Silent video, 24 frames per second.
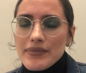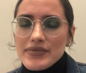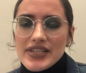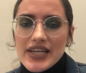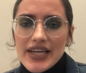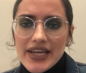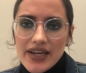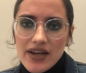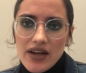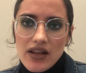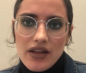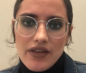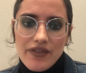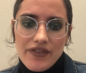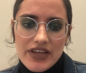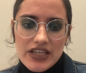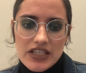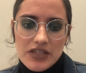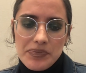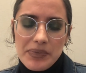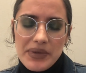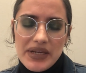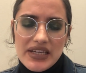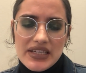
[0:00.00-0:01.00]
saying all of
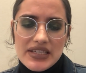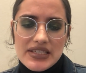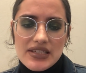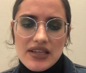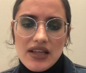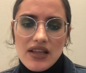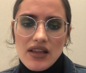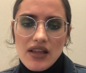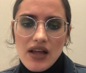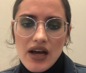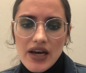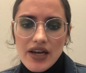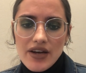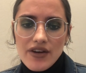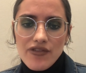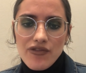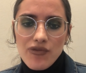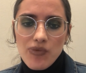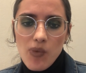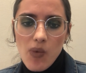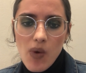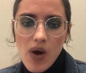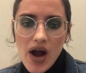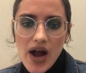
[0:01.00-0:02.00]
this because a lot of
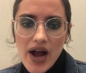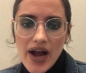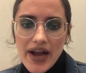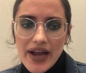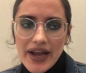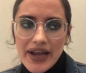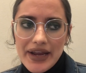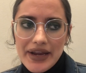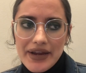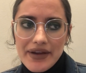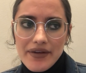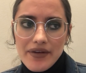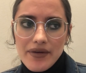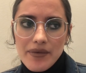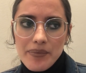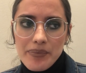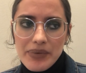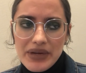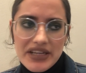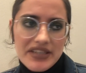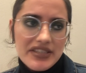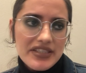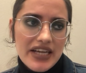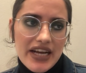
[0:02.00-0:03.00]
why
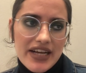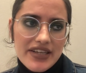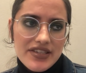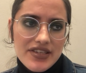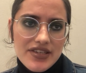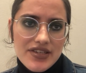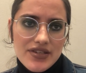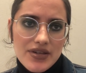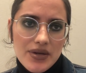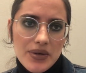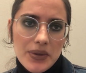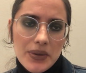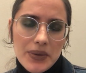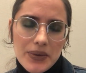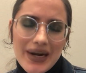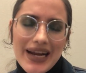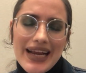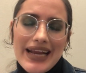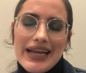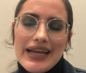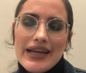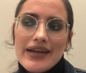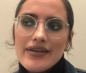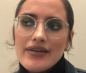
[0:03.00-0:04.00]
BTS is so
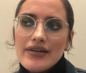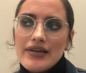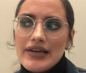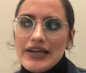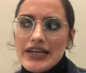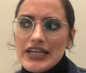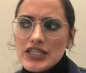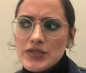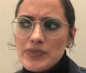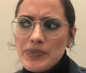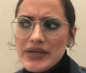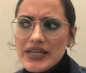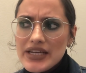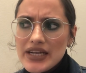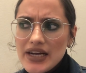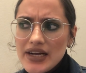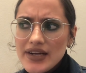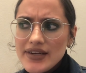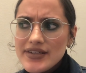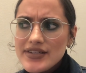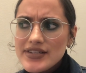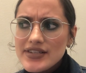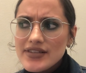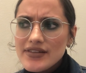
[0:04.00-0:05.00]
great is
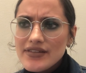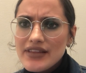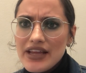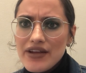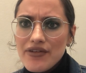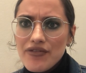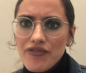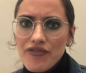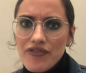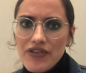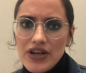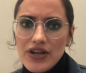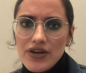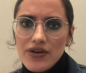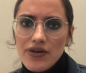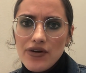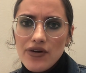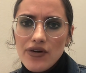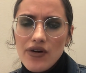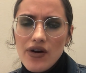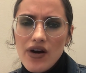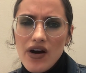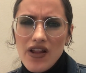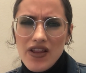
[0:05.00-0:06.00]
because they
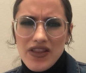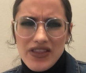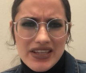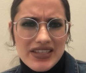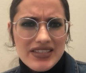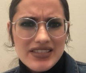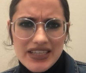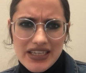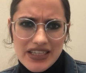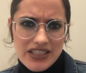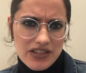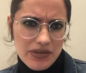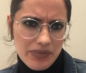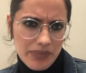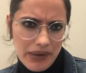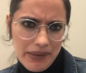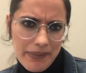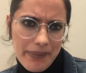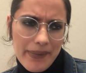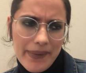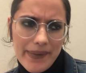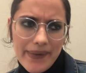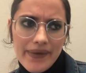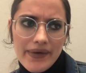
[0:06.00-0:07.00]
feel authentic to
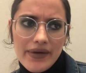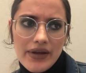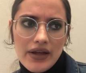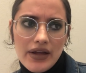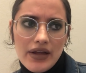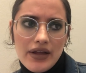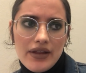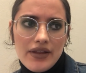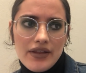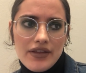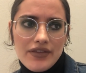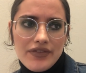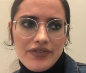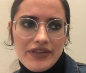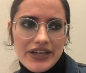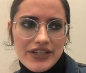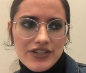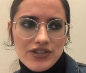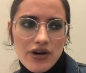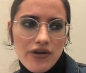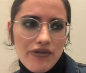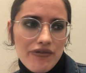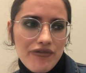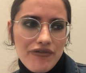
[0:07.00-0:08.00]
people. They
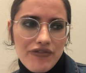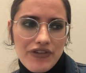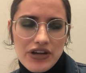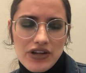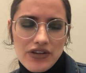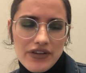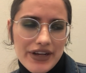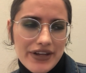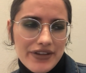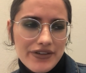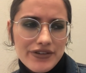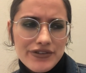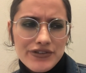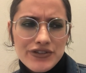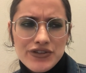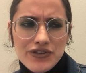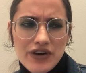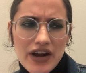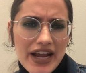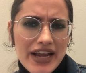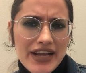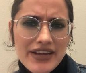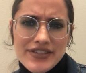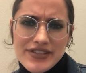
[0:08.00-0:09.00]
don't feel like they're
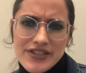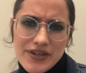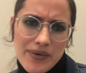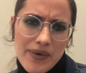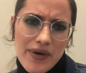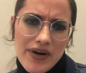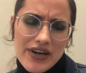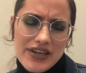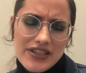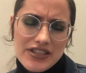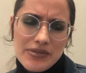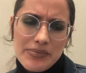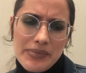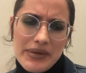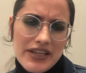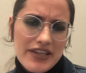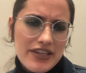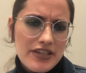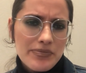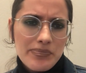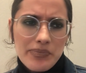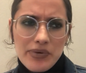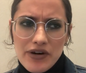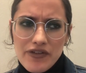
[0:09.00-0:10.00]
trying so hard to be
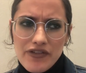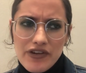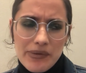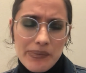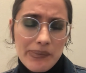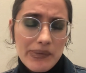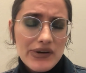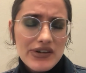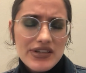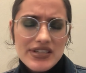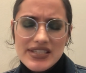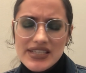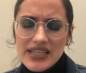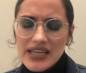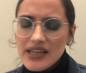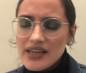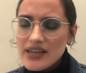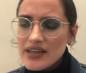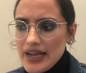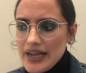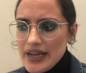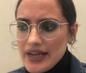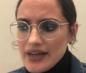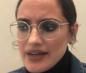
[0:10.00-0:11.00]
this perfect
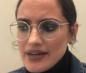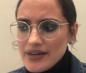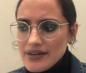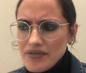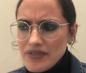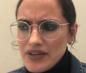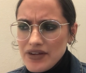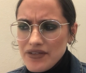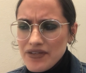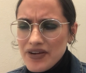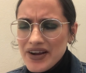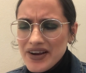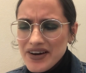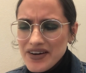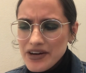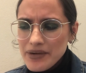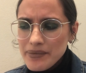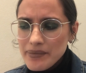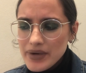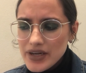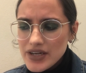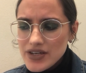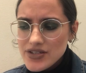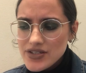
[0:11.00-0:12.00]
person, and they very
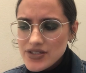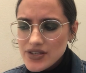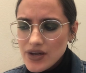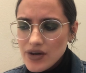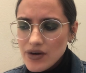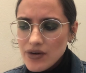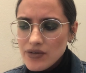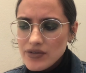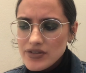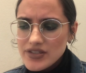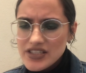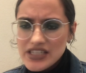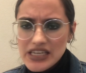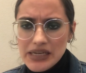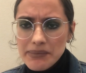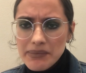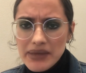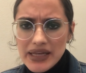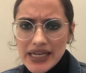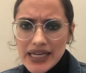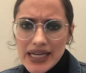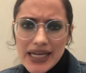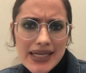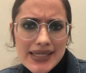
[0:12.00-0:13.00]
much so seem
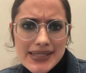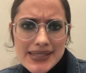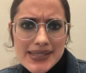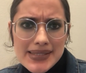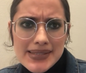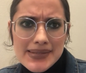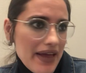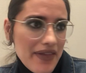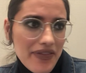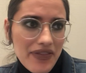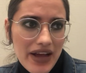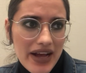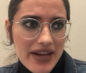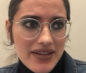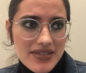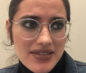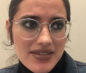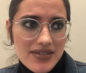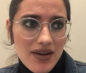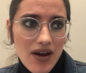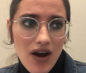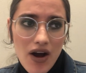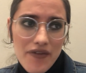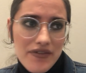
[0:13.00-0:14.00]
like us. And
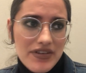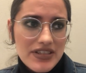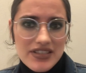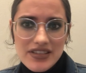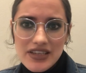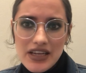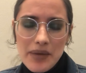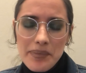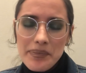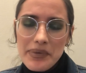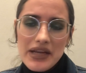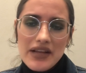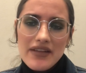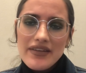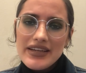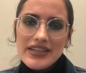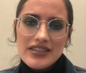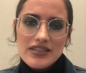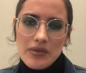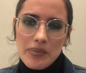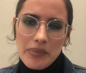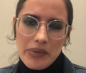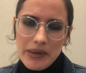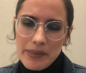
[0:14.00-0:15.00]
that's obviously appealing
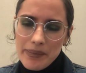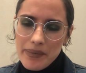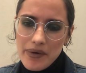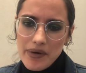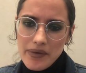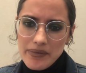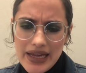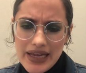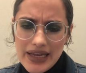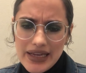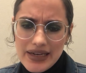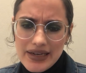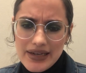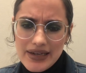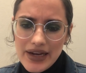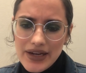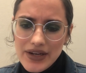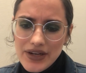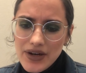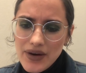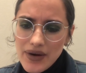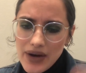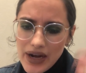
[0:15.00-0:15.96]
to people. And, you know,